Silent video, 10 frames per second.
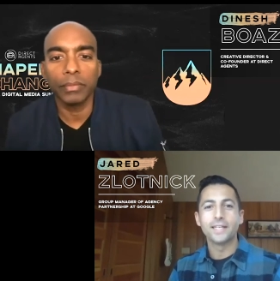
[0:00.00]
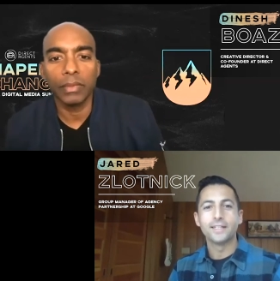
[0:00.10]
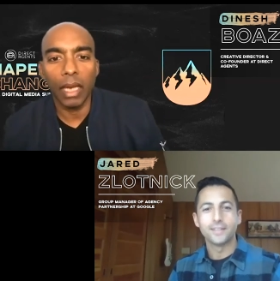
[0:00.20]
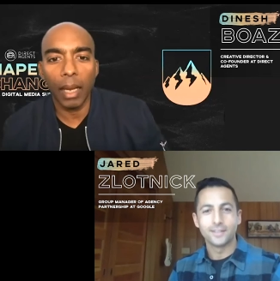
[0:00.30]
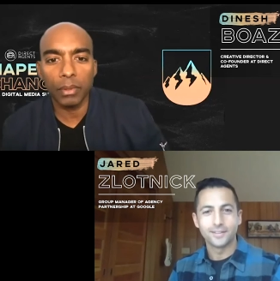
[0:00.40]

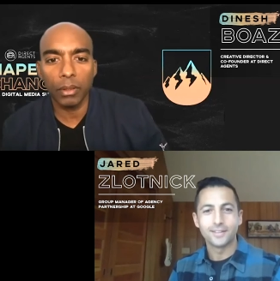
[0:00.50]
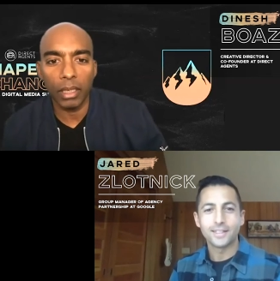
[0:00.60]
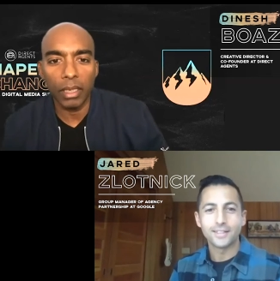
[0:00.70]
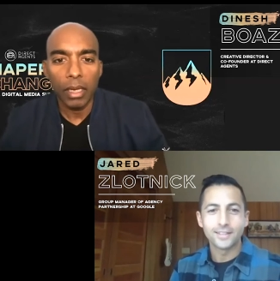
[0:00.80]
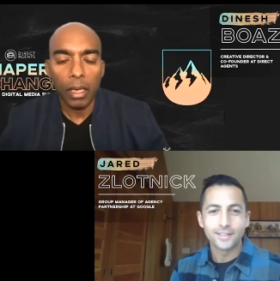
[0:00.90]
Speaker 1: Absolutely.
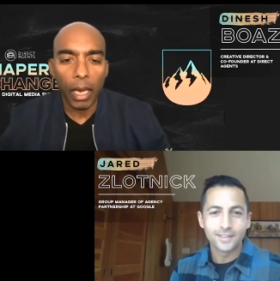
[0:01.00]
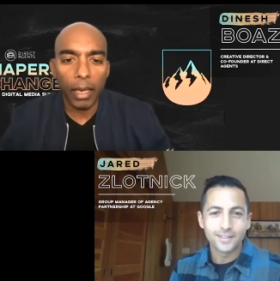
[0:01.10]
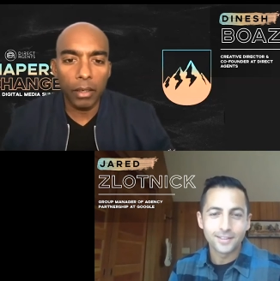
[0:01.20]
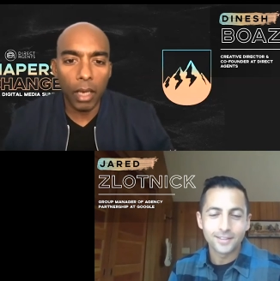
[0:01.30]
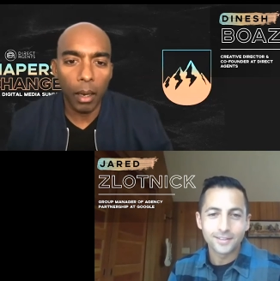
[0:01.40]

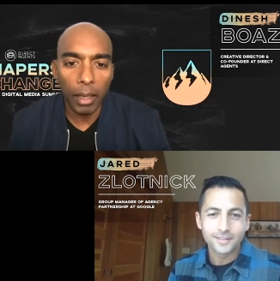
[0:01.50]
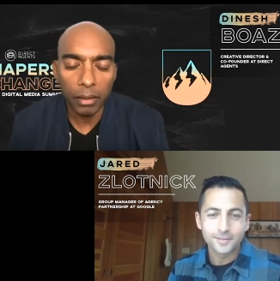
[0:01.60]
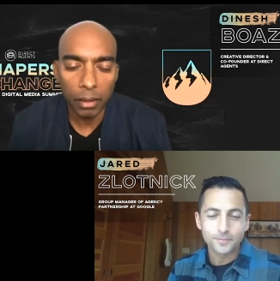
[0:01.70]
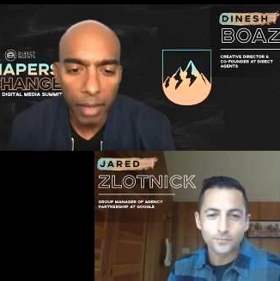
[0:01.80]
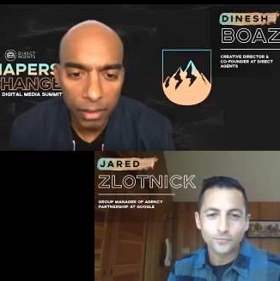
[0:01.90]
And uh, I think the
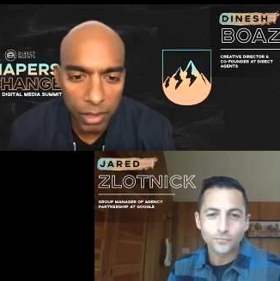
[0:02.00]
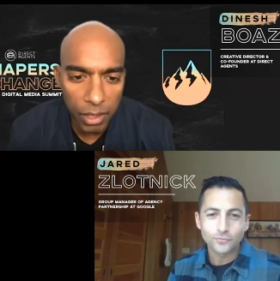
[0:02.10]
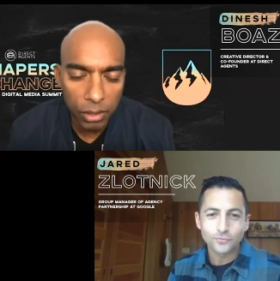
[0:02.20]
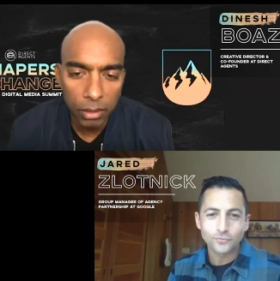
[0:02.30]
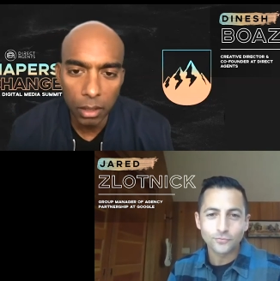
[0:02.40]
next
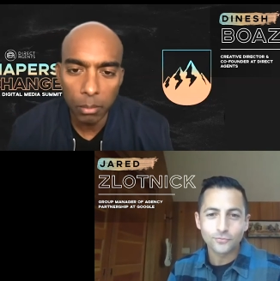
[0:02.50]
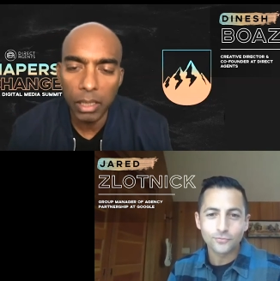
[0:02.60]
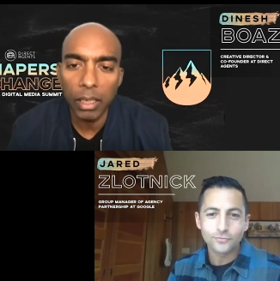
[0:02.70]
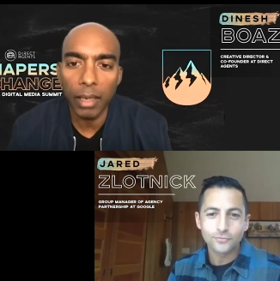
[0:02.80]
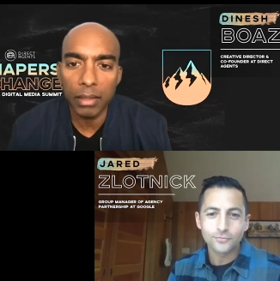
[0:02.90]
session is going to
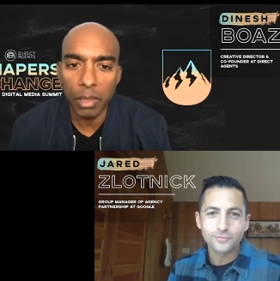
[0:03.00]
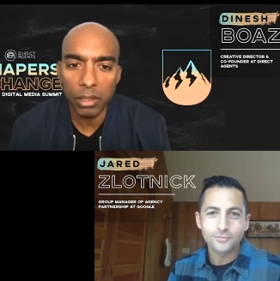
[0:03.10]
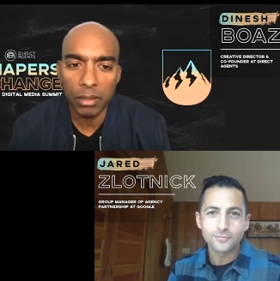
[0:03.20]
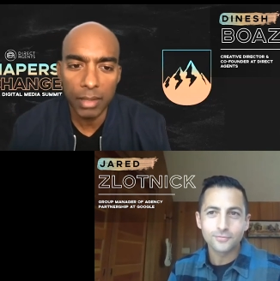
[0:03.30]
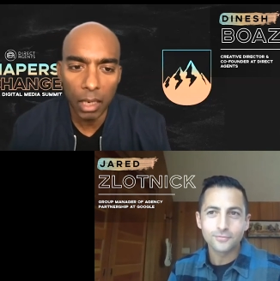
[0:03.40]
be, as I
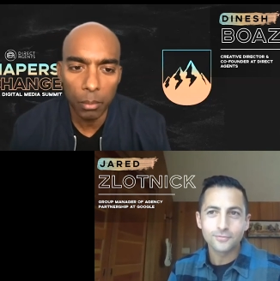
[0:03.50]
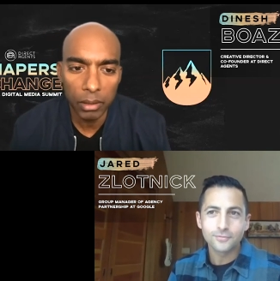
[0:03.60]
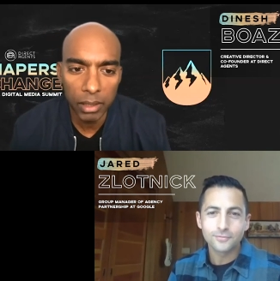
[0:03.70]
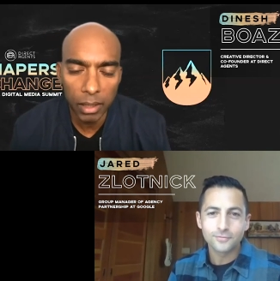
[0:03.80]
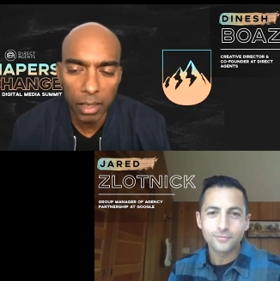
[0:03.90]
mentioned, Sarah
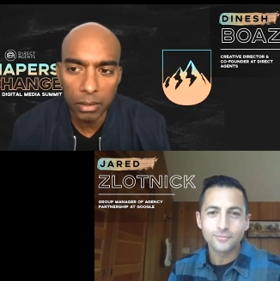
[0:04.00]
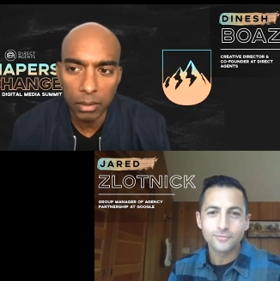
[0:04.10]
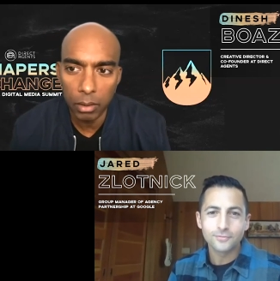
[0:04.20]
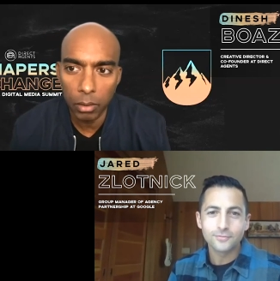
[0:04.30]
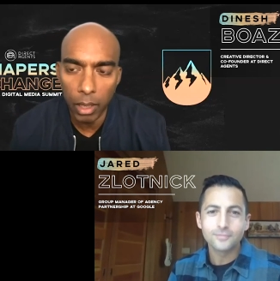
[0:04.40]
Martinez,
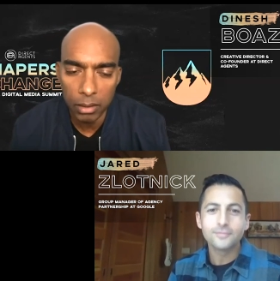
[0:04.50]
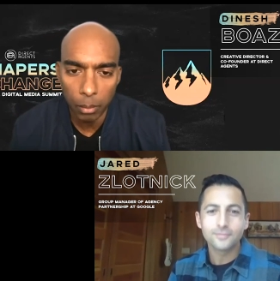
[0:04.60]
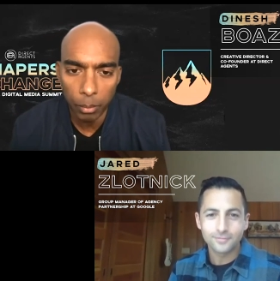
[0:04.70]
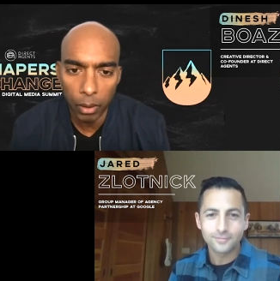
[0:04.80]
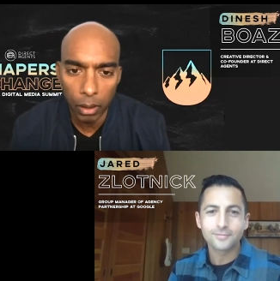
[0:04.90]
who heads up
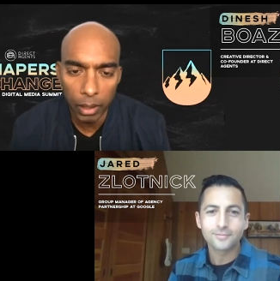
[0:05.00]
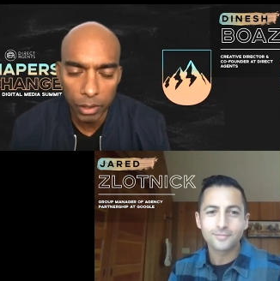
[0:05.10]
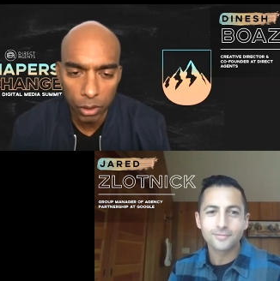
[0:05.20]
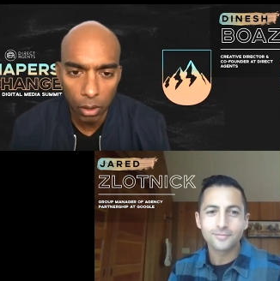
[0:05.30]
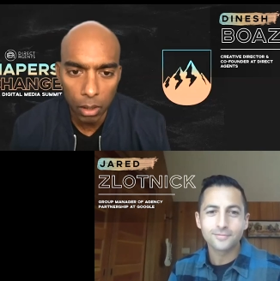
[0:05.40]
our
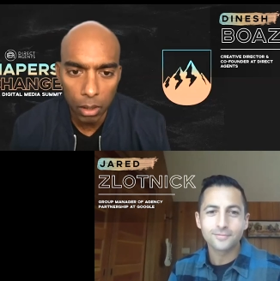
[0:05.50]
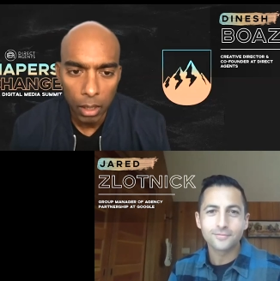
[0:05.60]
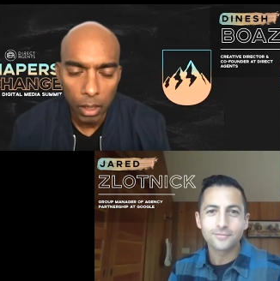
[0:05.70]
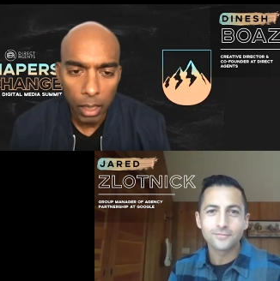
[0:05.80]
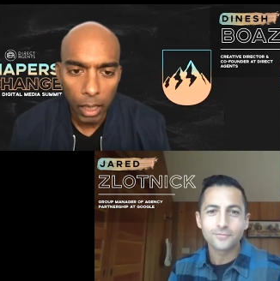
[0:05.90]
HR,
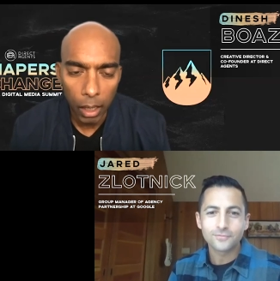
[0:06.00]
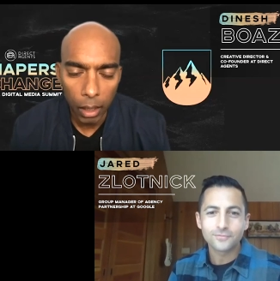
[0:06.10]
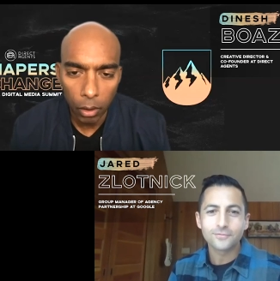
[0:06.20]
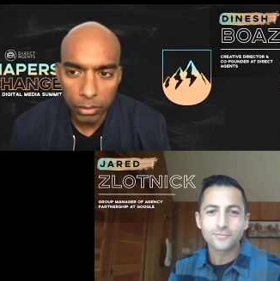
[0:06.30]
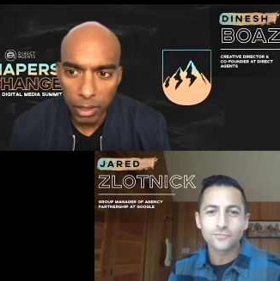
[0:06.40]
uh,
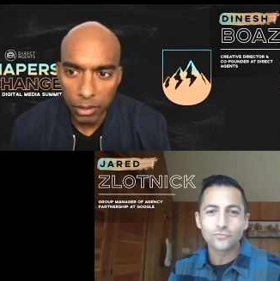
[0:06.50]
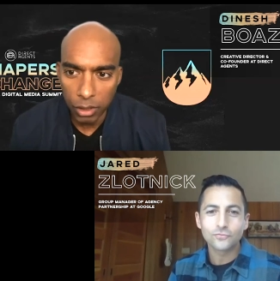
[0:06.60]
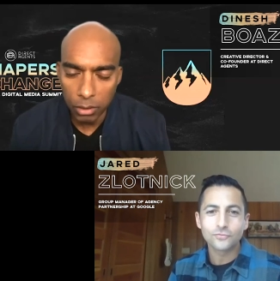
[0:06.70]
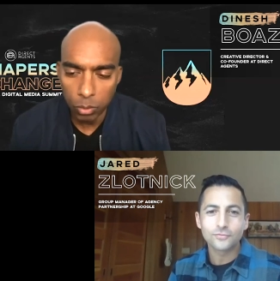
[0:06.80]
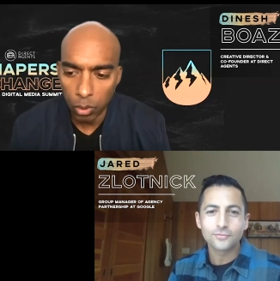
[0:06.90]
alongside
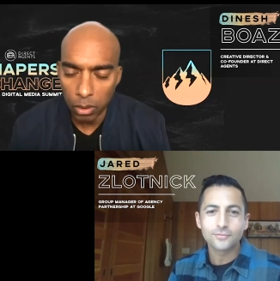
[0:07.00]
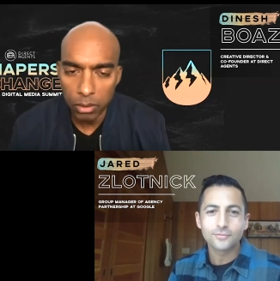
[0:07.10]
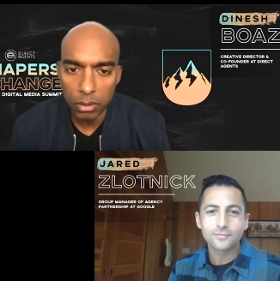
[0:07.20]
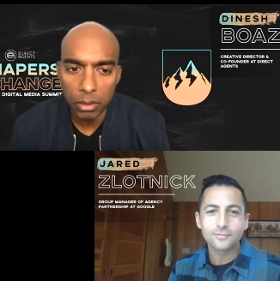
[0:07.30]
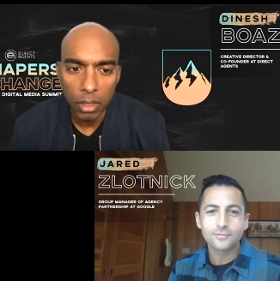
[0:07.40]

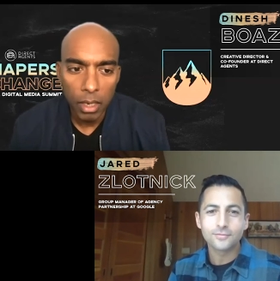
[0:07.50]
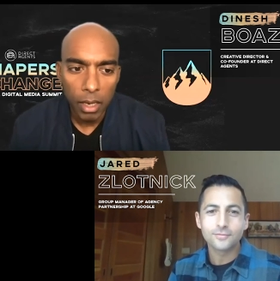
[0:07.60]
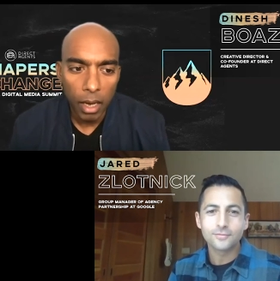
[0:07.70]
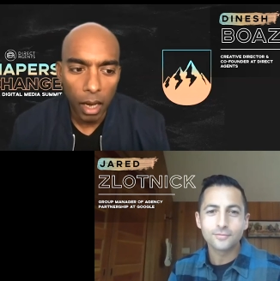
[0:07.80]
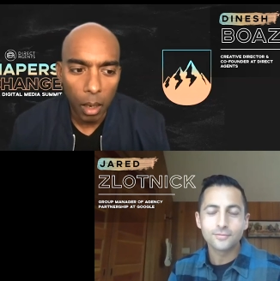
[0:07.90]
JustWorks,
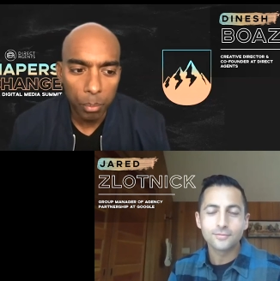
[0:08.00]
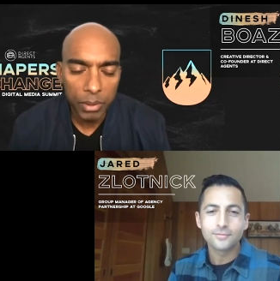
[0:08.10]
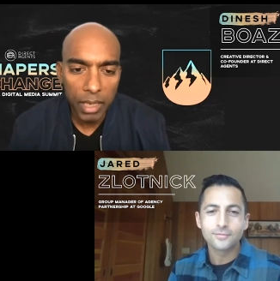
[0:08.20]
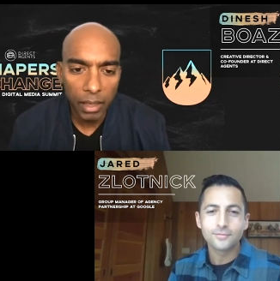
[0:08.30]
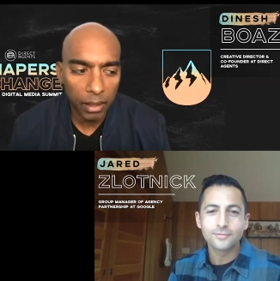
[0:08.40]
uh,
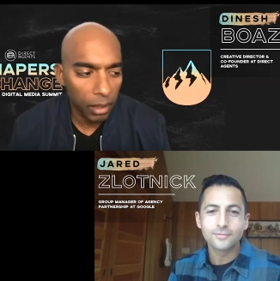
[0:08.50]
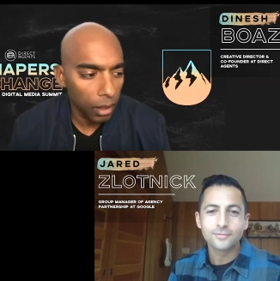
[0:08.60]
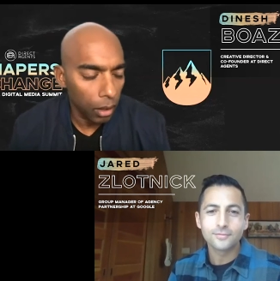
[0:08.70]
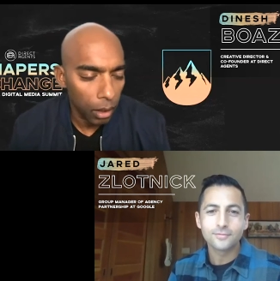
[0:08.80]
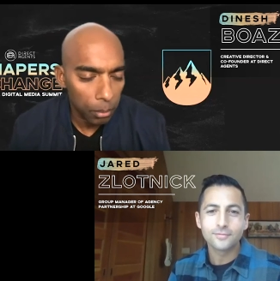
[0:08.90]
presenting
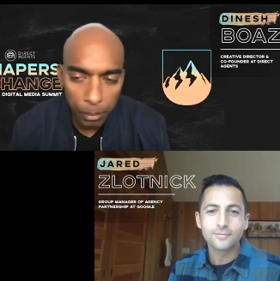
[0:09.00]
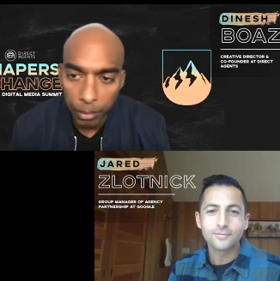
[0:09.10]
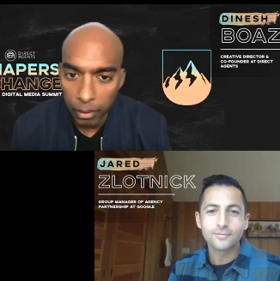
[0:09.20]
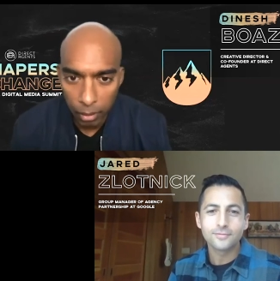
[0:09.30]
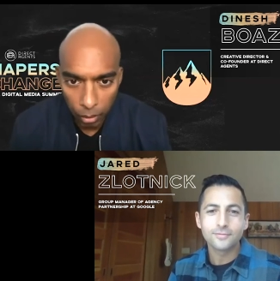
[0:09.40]
on people
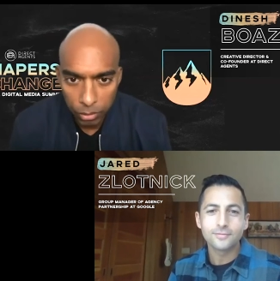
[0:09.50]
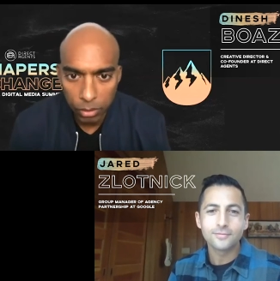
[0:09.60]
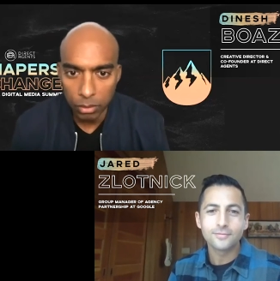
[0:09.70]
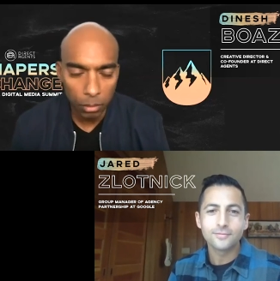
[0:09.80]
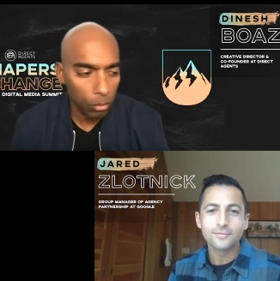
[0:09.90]
and culture.
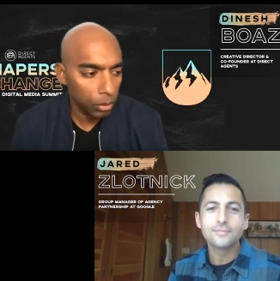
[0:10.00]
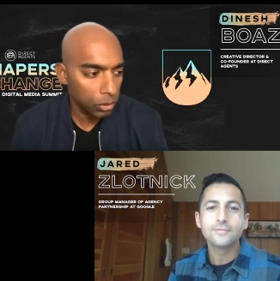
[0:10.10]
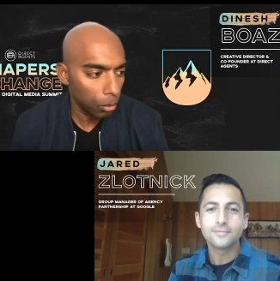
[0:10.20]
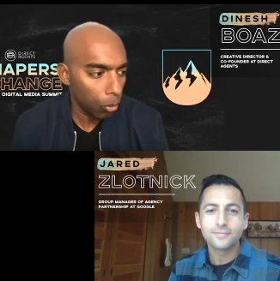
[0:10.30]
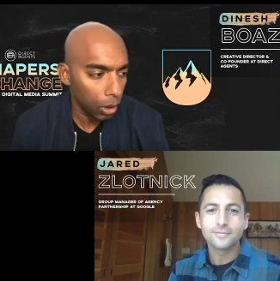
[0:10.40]
So, so more to